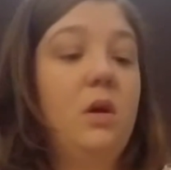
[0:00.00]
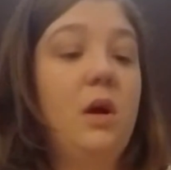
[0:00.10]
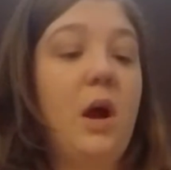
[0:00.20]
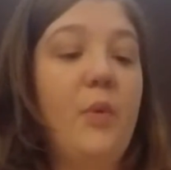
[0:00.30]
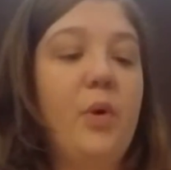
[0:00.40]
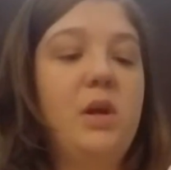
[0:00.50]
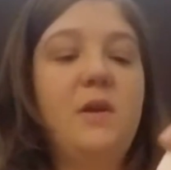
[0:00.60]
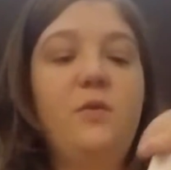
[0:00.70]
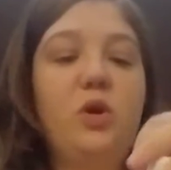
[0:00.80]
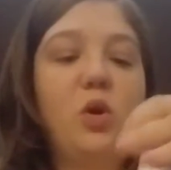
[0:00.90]
I'm going to
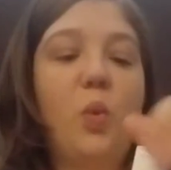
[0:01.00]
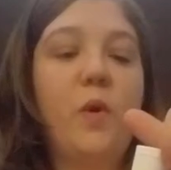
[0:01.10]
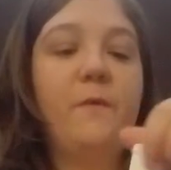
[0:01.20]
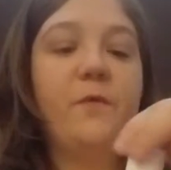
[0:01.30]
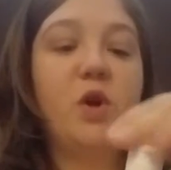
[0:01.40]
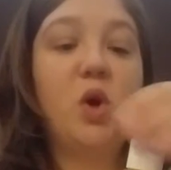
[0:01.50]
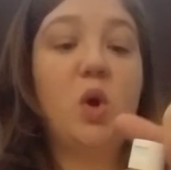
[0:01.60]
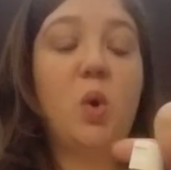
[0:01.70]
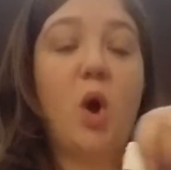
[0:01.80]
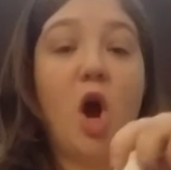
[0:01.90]
give you the
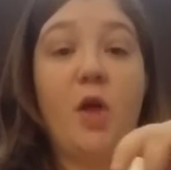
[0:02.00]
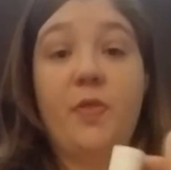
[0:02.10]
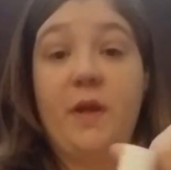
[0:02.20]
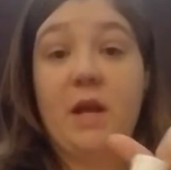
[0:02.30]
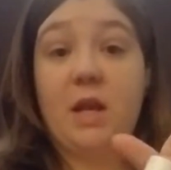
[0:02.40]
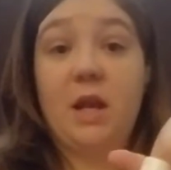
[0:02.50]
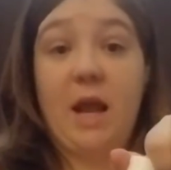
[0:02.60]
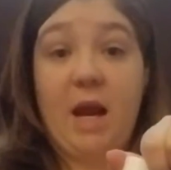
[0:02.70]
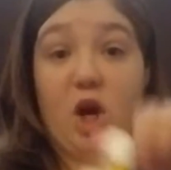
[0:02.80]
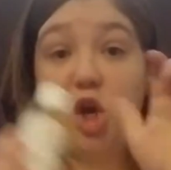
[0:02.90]
review on this
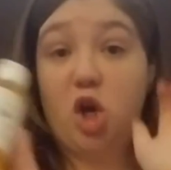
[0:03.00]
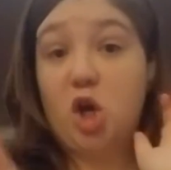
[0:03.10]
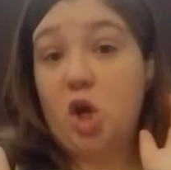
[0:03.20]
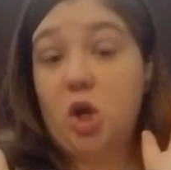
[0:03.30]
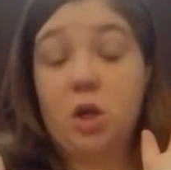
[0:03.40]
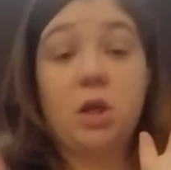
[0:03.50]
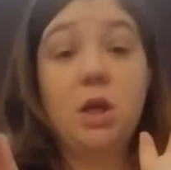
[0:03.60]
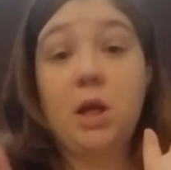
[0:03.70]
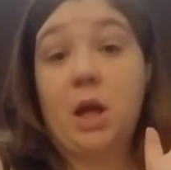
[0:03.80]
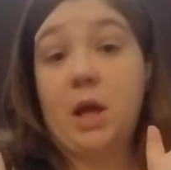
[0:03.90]
later and
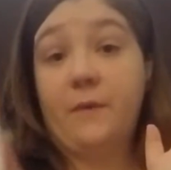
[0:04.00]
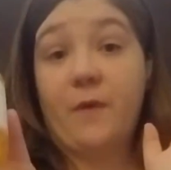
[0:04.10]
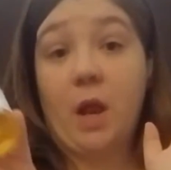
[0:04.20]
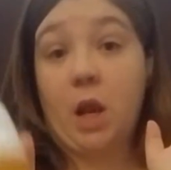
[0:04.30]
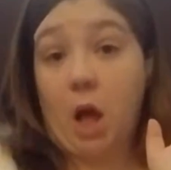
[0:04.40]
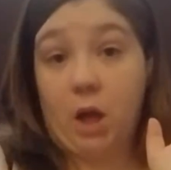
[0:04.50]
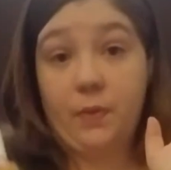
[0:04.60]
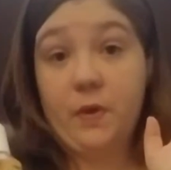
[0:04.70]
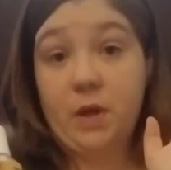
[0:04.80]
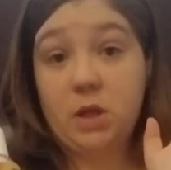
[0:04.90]
see if I
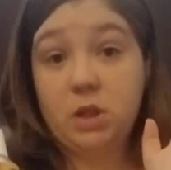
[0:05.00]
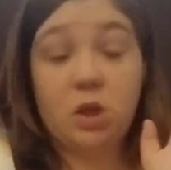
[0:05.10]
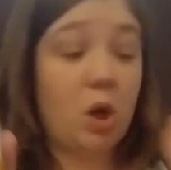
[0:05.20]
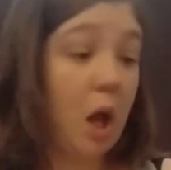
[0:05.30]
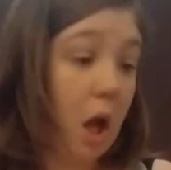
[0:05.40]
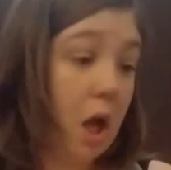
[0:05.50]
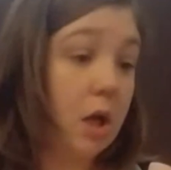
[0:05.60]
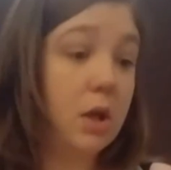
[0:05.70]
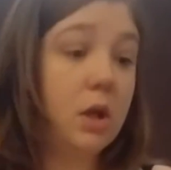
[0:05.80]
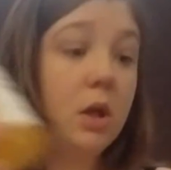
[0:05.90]
like this or not.
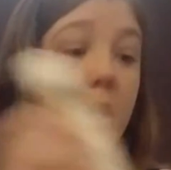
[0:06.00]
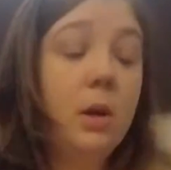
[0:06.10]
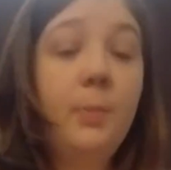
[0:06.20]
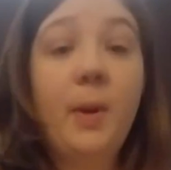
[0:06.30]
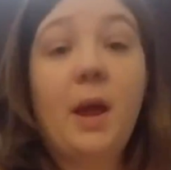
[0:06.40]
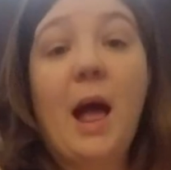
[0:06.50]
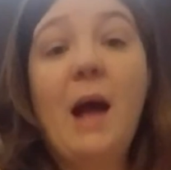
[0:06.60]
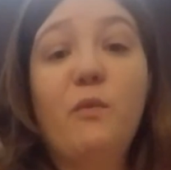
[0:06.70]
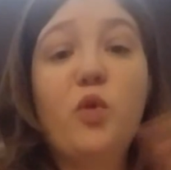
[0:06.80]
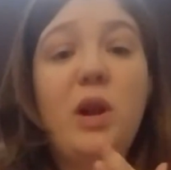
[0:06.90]
Because I
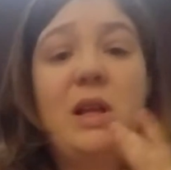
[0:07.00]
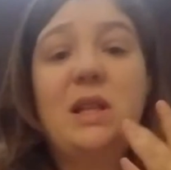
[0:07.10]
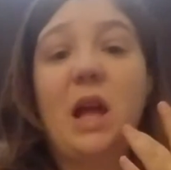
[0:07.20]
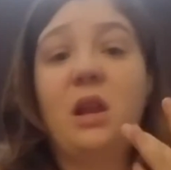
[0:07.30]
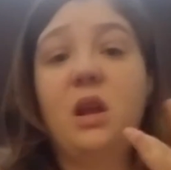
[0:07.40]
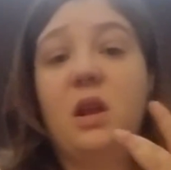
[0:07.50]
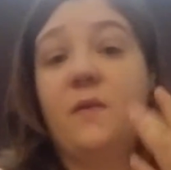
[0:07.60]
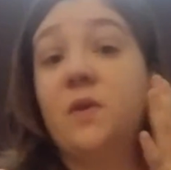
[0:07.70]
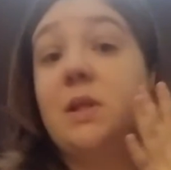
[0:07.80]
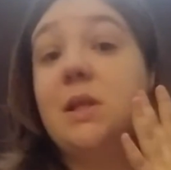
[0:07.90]
have really
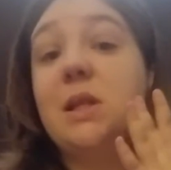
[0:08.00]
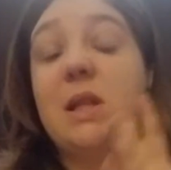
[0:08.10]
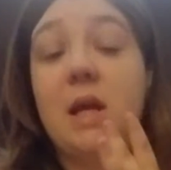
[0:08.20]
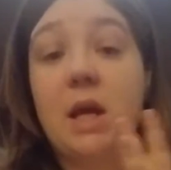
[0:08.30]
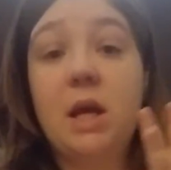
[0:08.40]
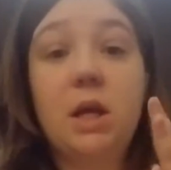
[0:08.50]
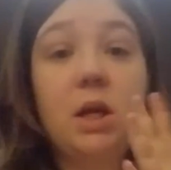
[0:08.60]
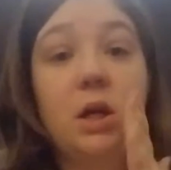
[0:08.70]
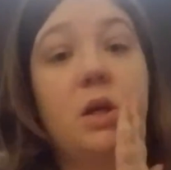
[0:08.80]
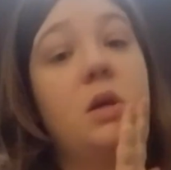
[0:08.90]
sensitive
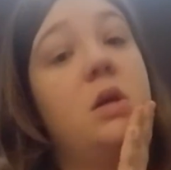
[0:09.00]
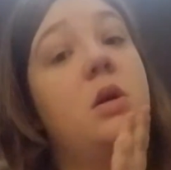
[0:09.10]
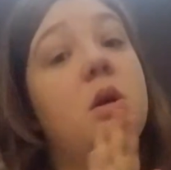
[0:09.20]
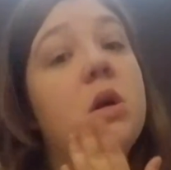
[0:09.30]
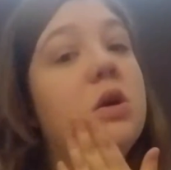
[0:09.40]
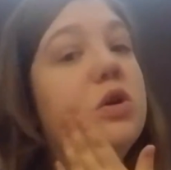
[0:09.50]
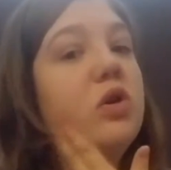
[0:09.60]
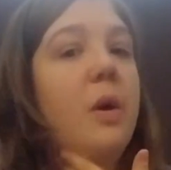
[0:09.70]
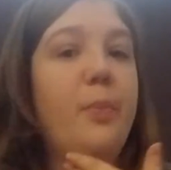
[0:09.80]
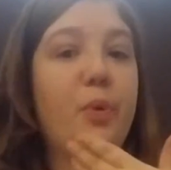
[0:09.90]
skin
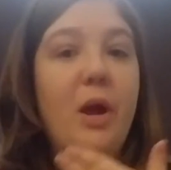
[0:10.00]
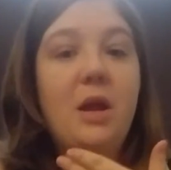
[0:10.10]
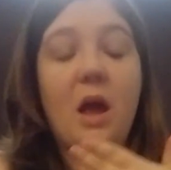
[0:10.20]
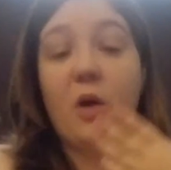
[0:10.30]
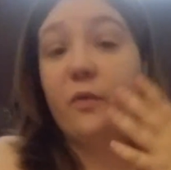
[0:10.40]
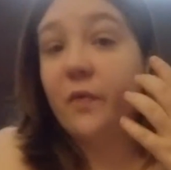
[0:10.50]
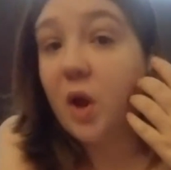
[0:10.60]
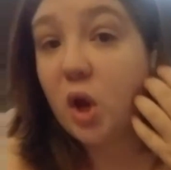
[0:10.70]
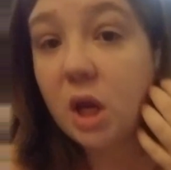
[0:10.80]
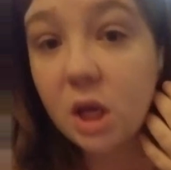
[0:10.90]
that breaks out
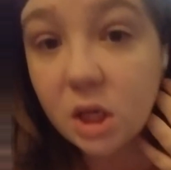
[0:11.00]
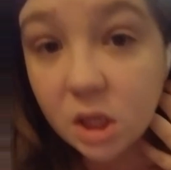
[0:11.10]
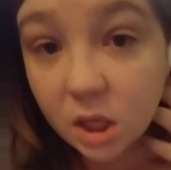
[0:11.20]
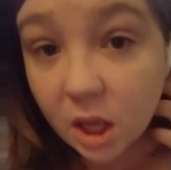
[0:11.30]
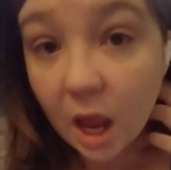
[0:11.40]
very easily.